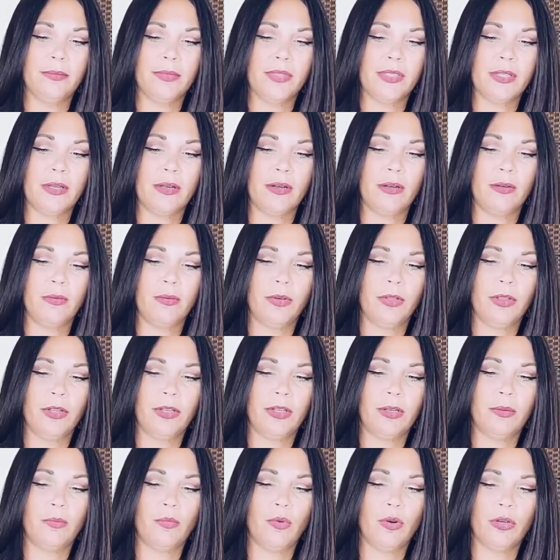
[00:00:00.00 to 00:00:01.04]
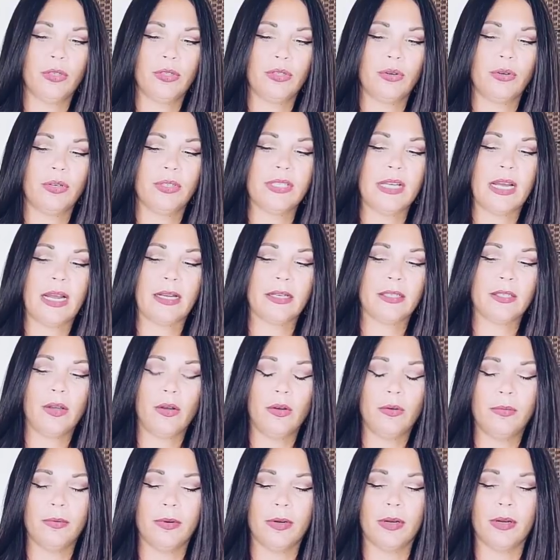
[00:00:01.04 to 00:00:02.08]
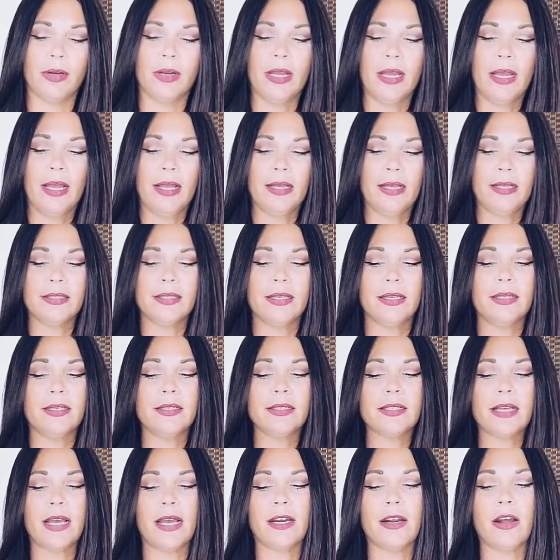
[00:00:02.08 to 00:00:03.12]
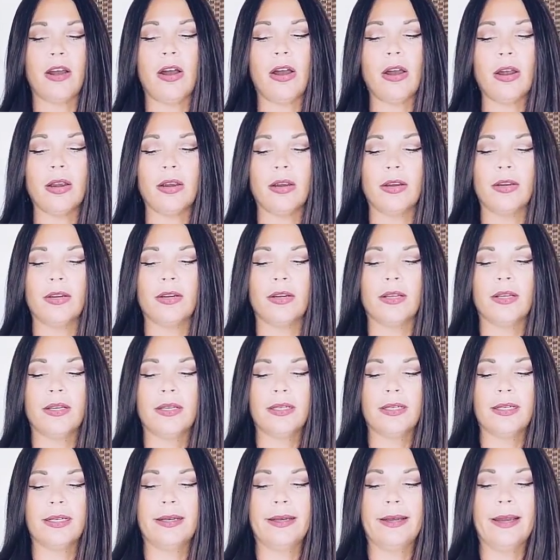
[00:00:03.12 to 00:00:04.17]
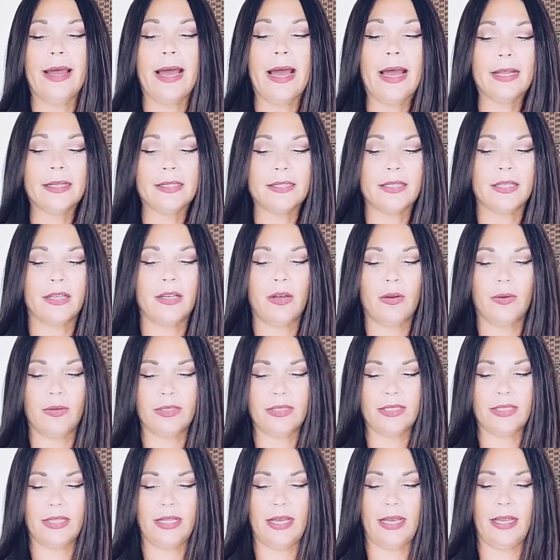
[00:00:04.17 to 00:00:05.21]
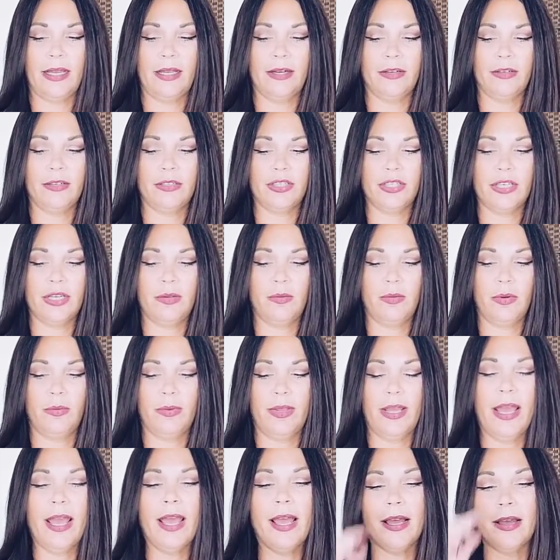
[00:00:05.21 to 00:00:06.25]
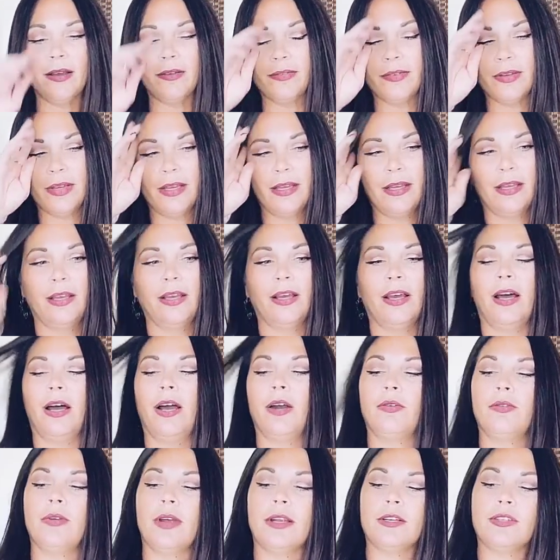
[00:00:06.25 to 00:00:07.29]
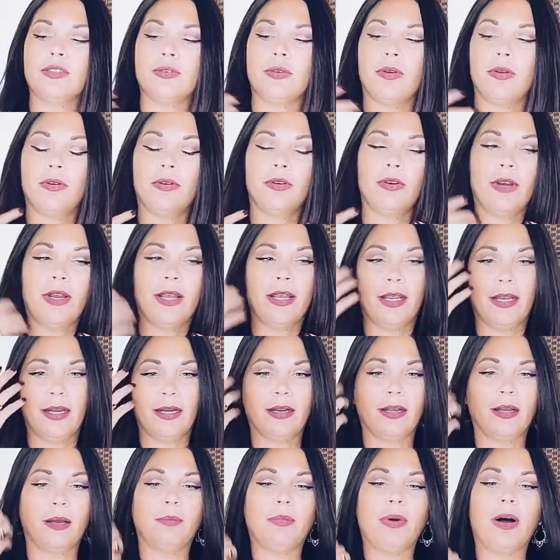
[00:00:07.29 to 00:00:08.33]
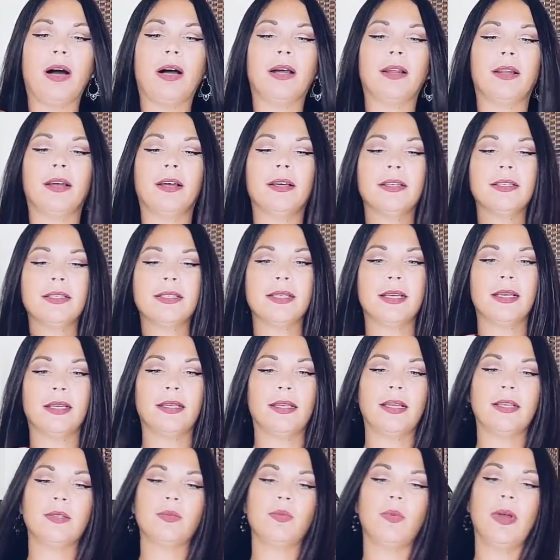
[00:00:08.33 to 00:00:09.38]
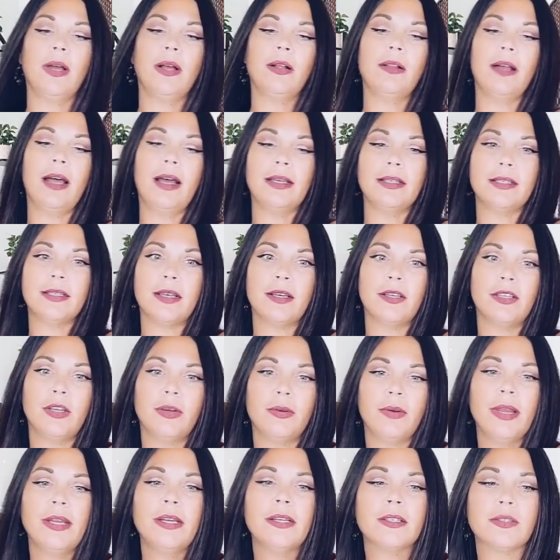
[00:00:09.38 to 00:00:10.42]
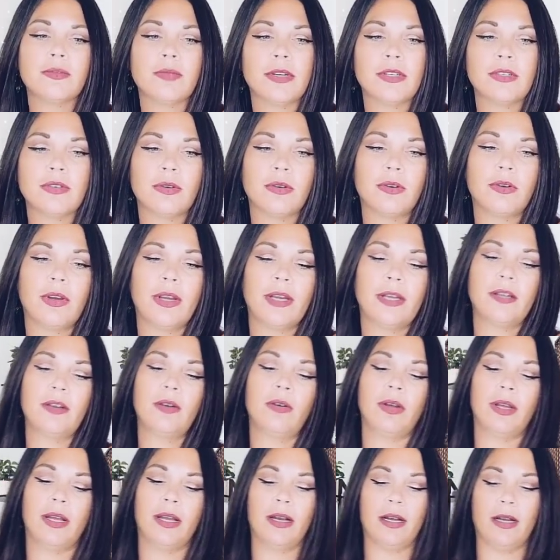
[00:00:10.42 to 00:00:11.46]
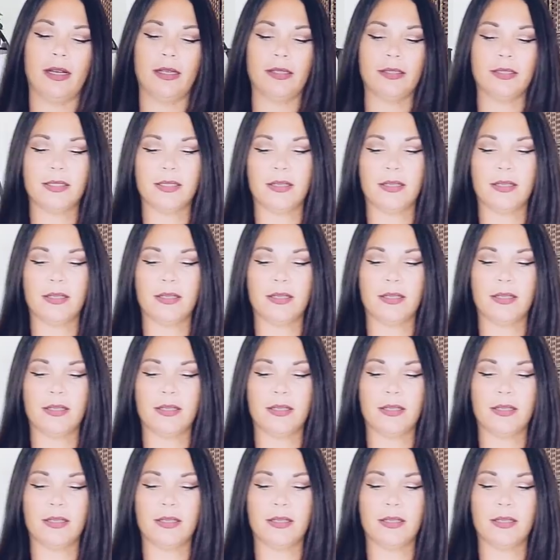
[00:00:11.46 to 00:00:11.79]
So we're looking more towards October. So it is kind of hard not to go into that energy when we have a retrograde upon us, as well as a Uranus retrograde going on.